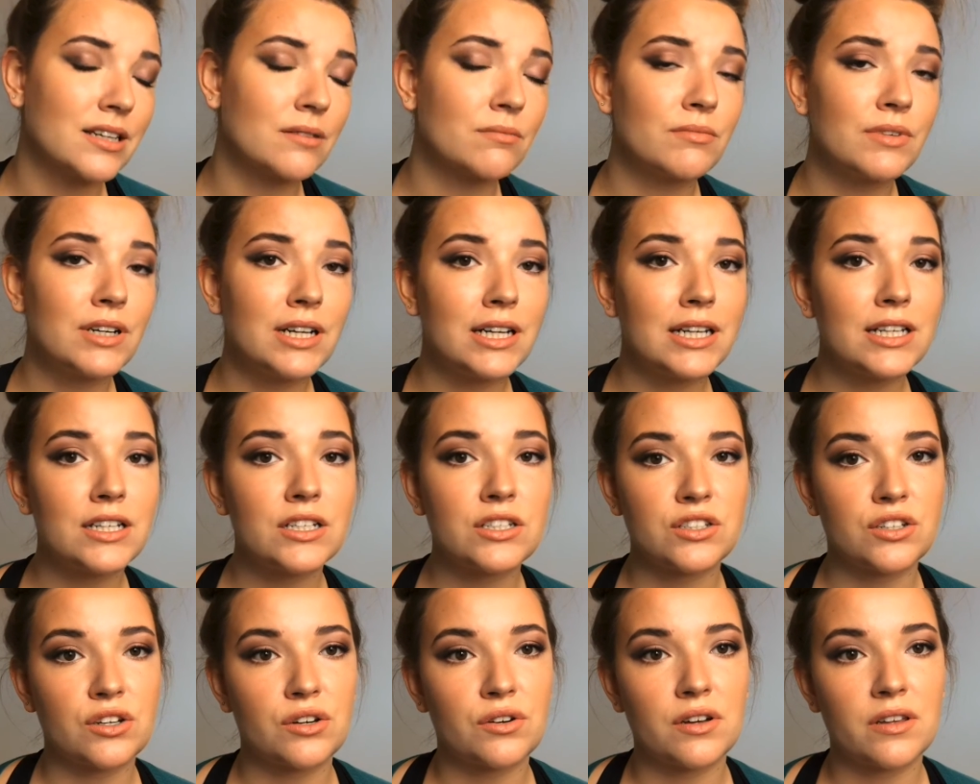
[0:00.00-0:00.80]
I'm really
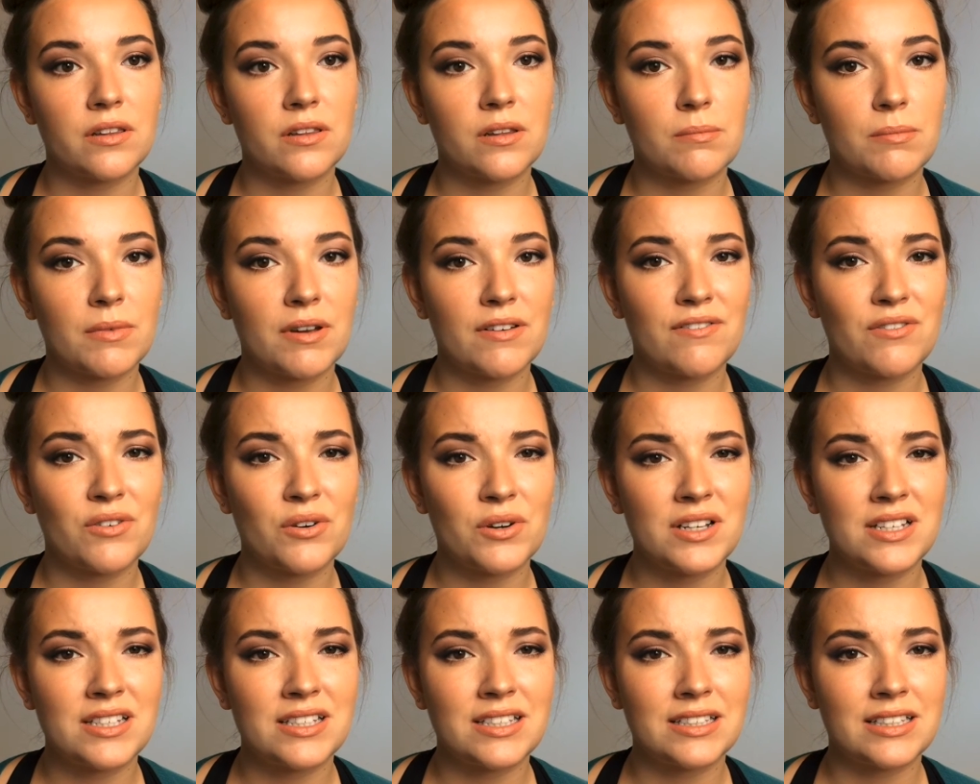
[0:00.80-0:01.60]
sorry that my
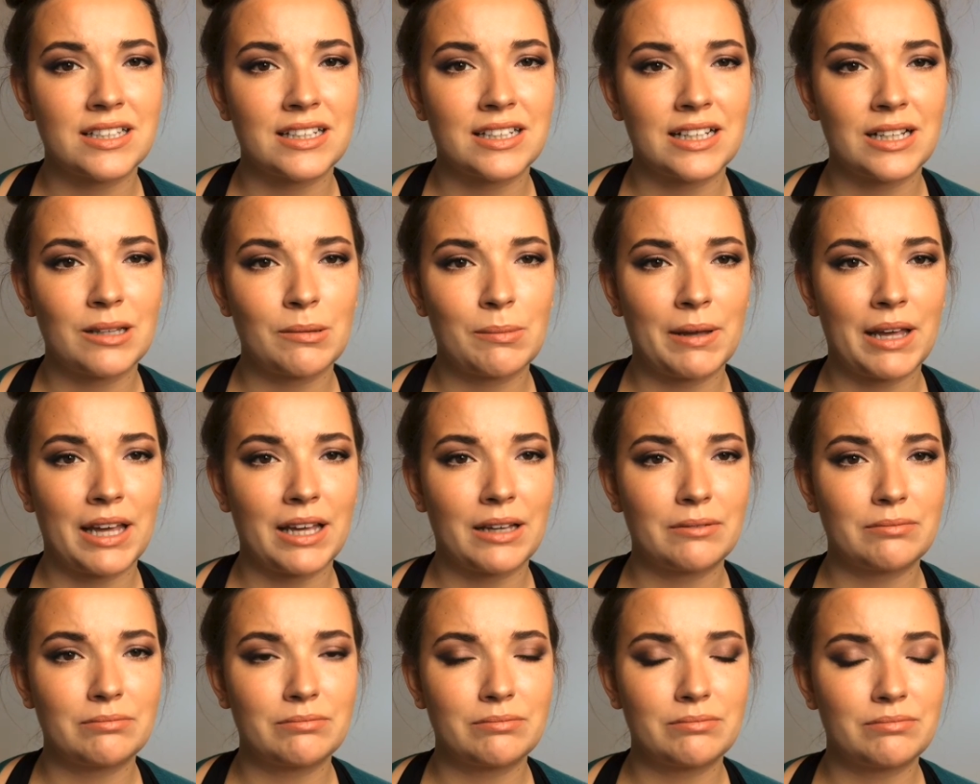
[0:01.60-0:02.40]
voice is a little
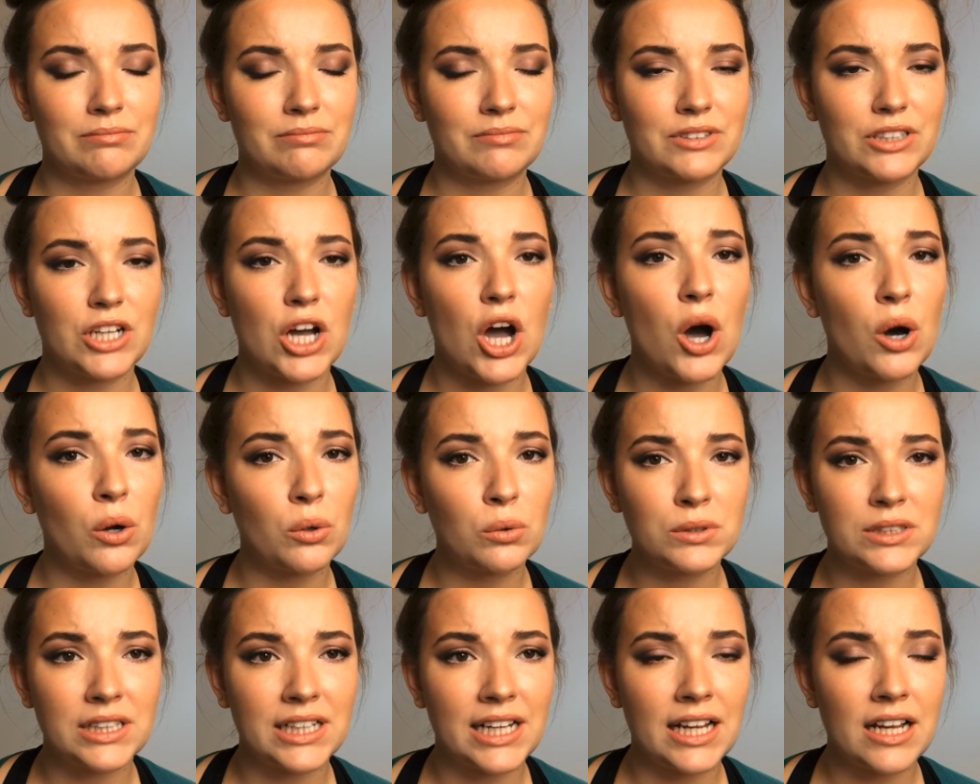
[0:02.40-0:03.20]
bit
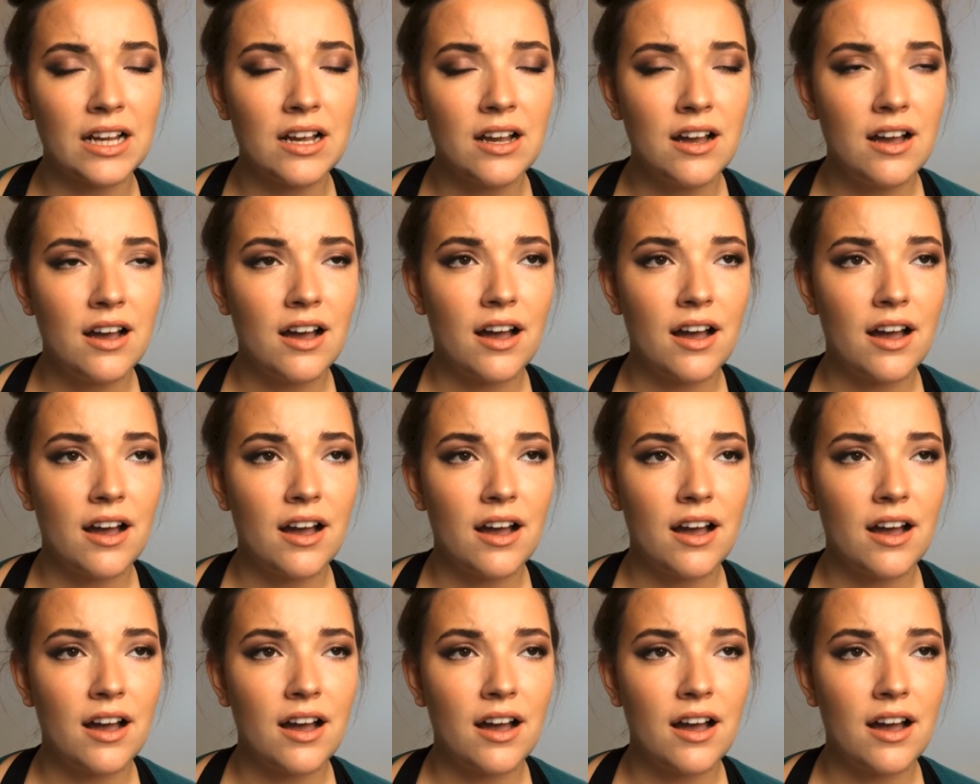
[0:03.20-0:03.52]
coldy.